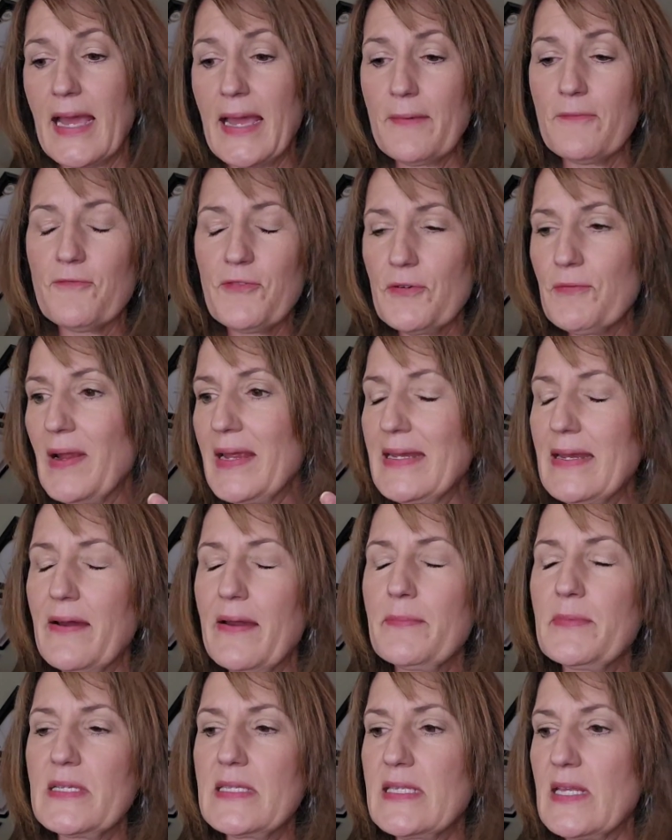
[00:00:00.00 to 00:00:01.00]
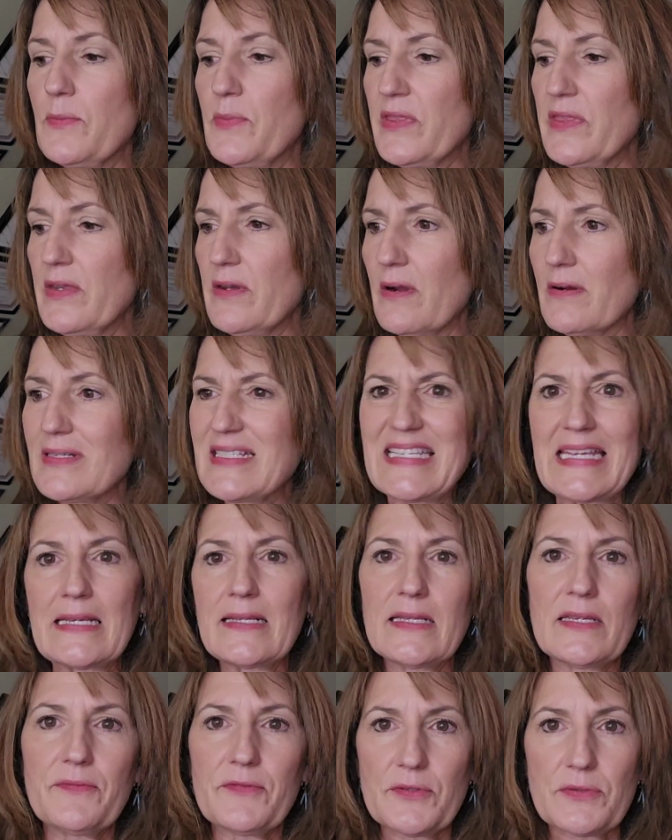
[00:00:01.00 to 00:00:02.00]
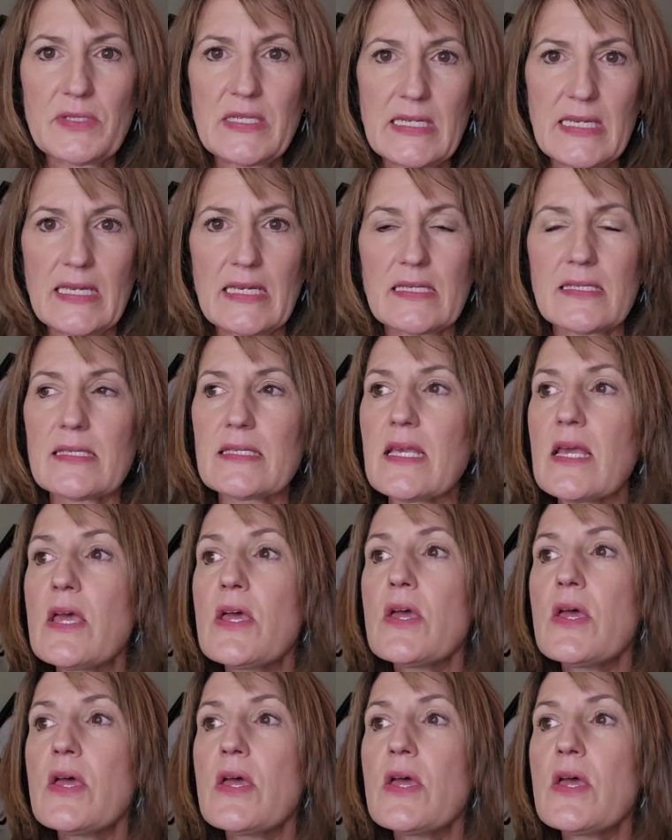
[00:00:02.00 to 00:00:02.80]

for right now, I'm going to say within our daily routines